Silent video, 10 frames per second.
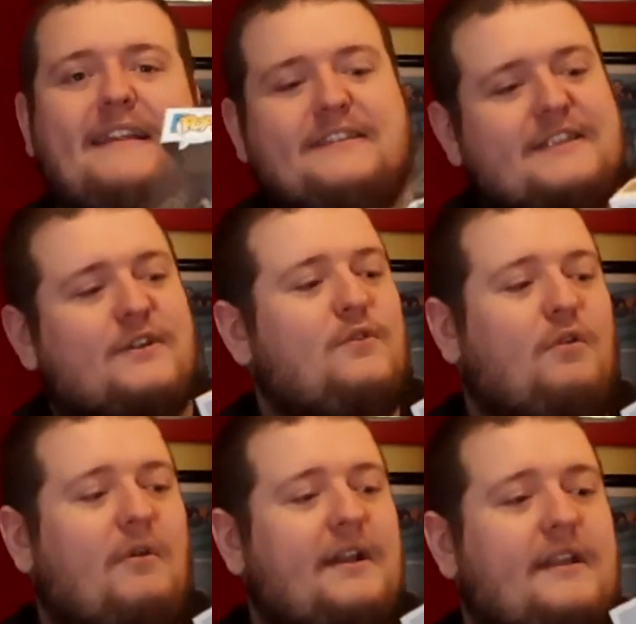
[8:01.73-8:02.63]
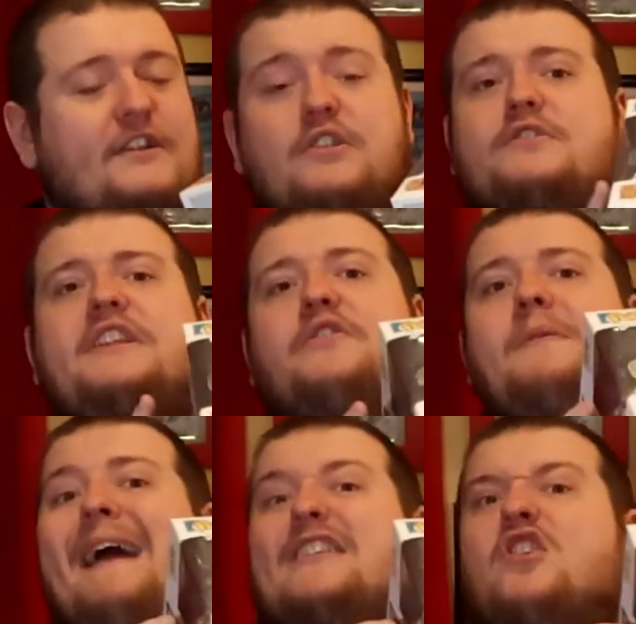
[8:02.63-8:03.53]
It's just a cool one. Because you don't see the
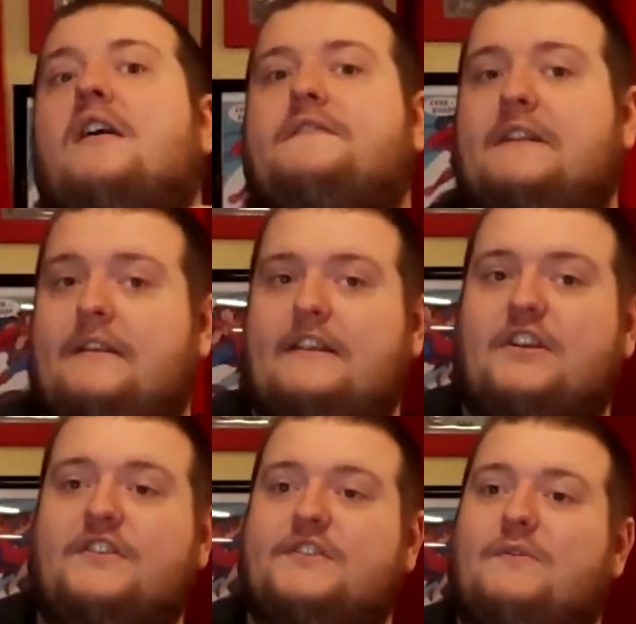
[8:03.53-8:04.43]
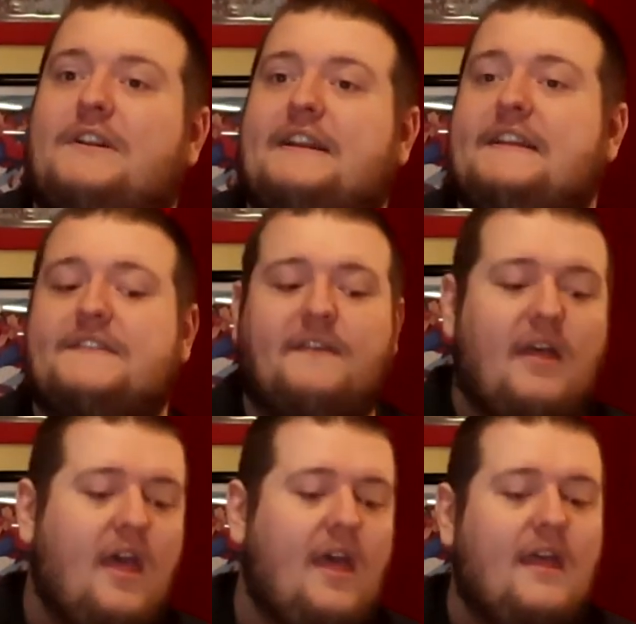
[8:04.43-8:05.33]
3-packs often, is also what it is.
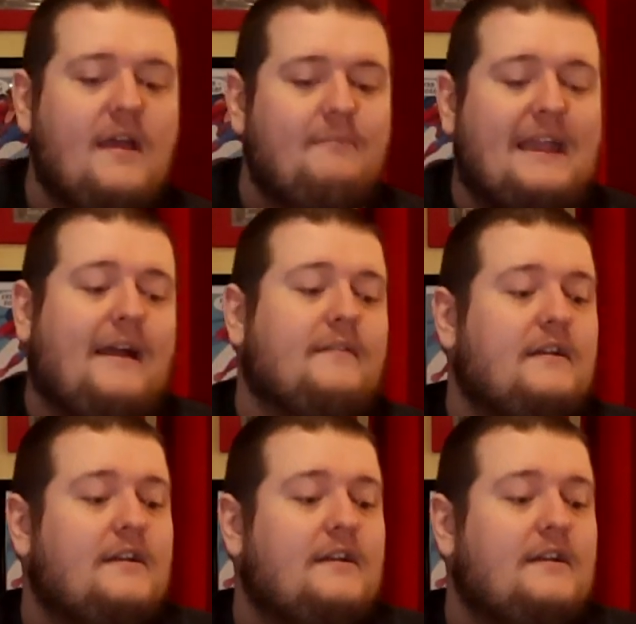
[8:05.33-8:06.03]
But yeah.